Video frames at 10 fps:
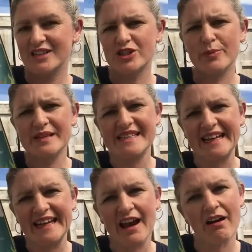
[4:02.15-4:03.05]
Don't be
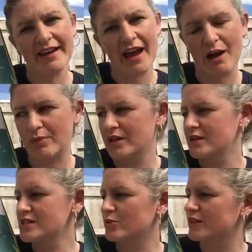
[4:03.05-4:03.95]
silly, I am,
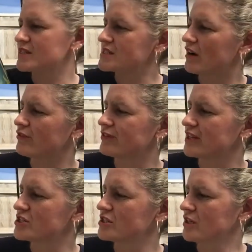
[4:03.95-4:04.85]
squealed
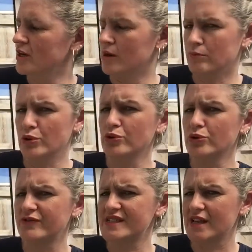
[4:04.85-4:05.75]
starfish.
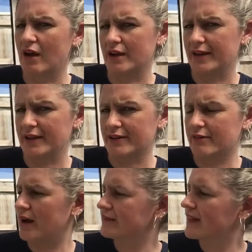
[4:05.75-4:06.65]
Move aside,
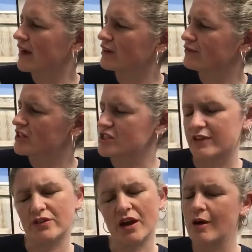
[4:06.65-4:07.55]
growled the anglerfish.
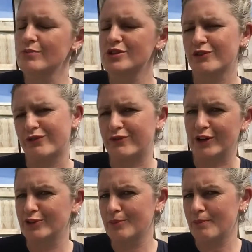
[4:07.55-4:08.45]
They've come to
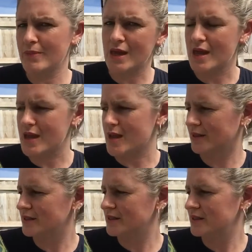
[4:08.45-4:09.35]
film me.
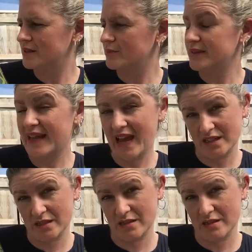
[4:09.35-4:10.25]
But they
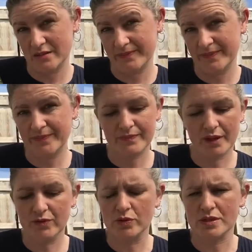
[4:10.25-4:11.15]
hadn't.
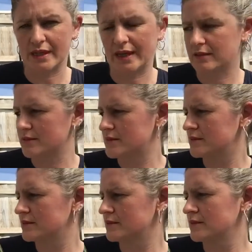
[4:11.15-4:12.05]
Of course they hadn't.
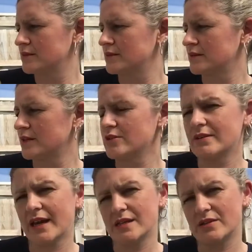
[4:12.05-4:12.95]
Can you
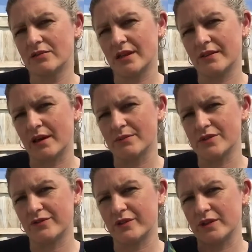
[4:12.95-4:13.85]
guess who they'd come to
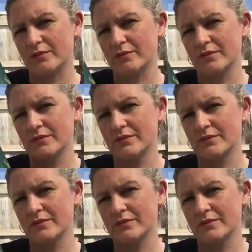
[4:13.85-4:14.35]
film?